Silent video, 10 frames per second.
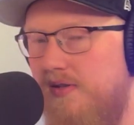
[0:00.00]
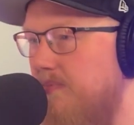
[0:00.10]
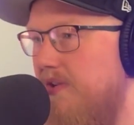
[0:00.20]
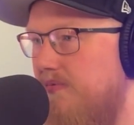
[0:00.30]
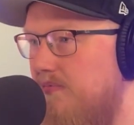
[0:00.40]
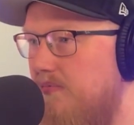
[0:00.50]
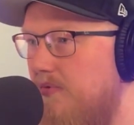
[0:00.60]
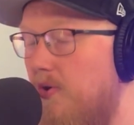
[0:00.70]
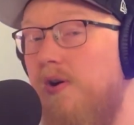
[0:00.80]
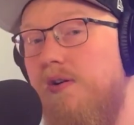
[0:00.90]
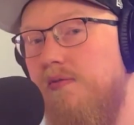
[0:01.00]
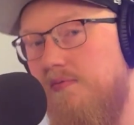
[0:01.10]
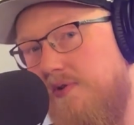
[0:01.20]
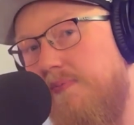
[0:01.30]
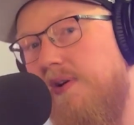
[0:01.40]
the button help or
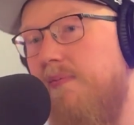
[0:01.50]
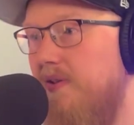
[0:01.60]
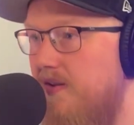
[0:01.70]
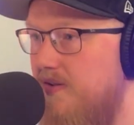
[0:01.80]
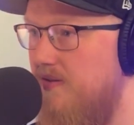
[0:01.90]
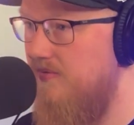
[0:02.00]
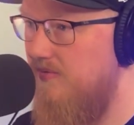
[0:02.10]
drop a comment. Let us know.